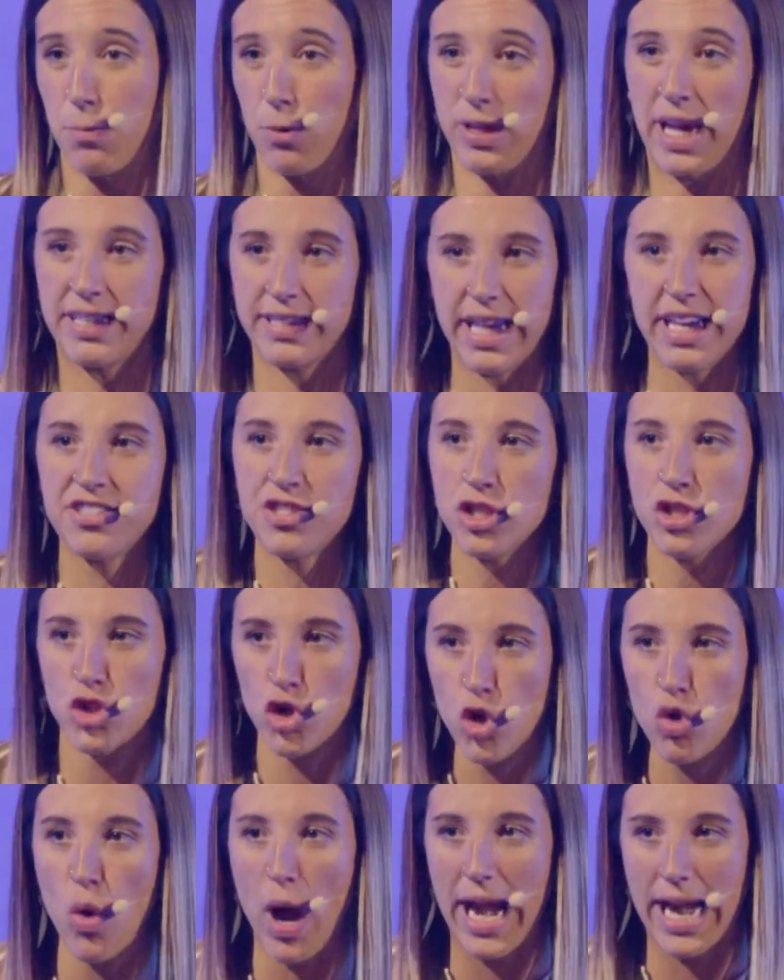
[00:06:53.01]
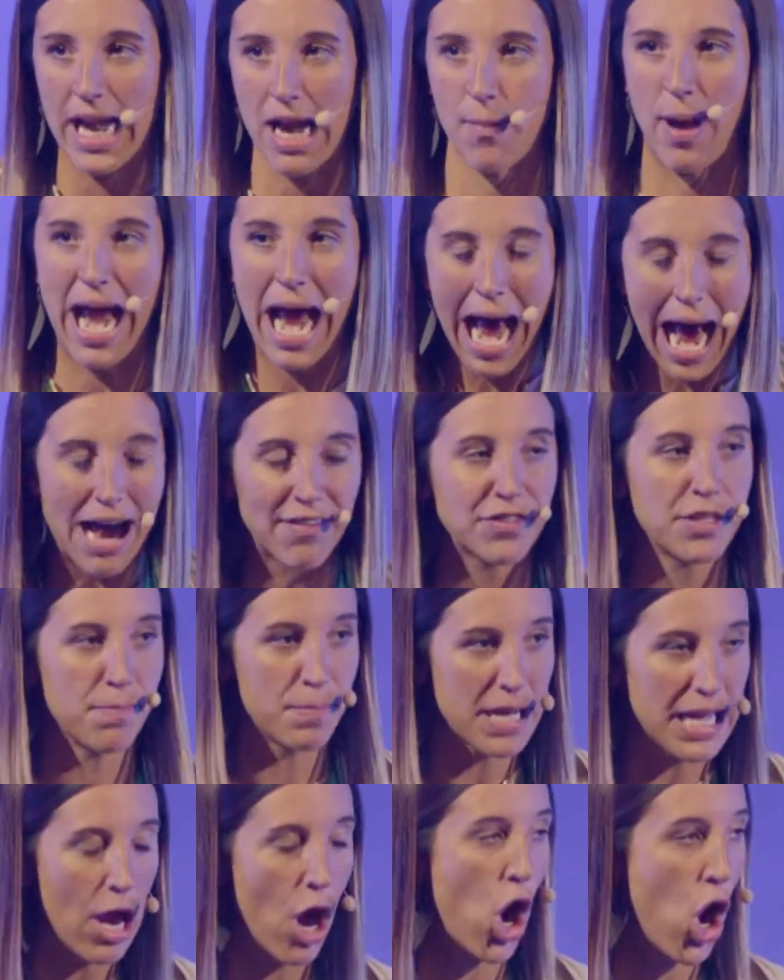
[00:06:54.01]
Like, that's just who I am. I have to
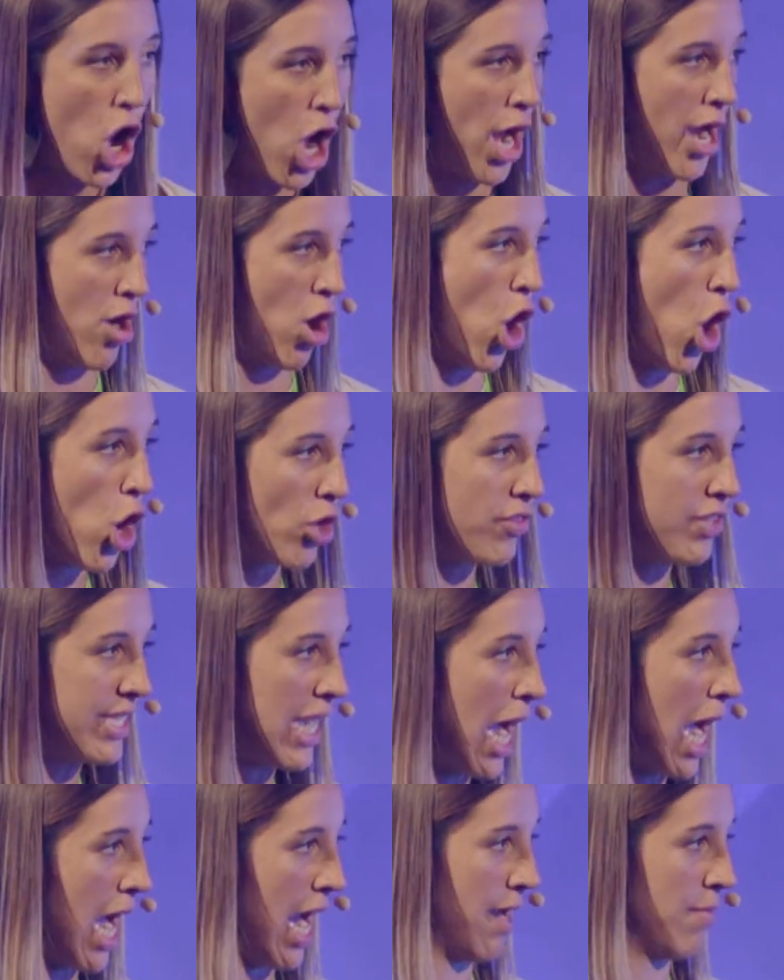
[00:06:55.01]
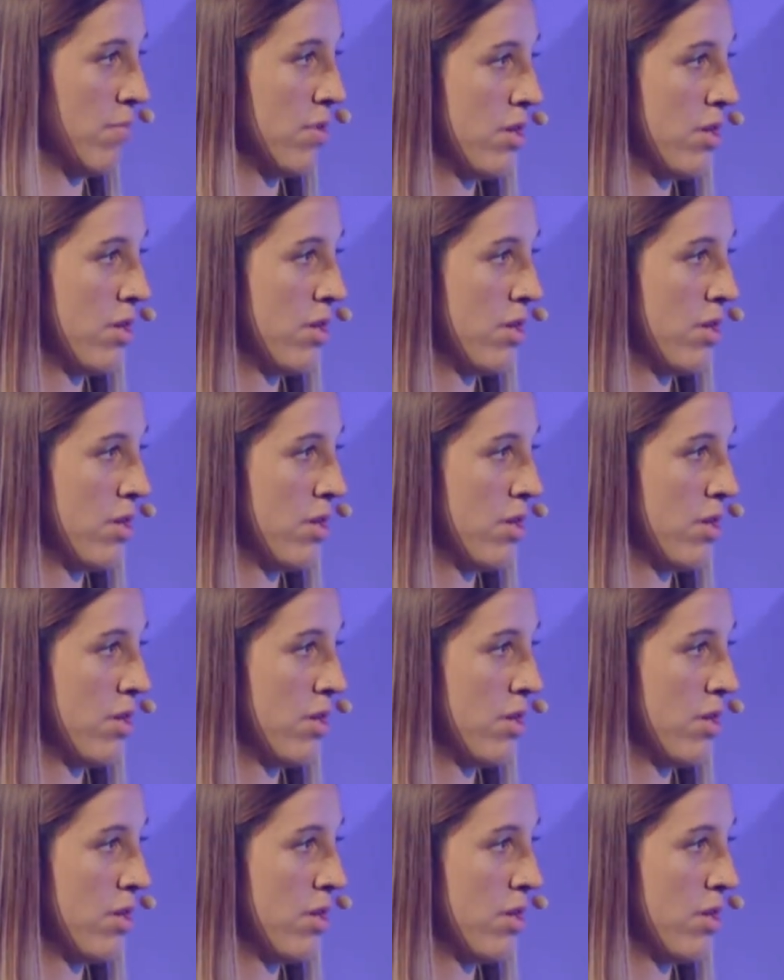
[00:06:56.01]
be on all the time.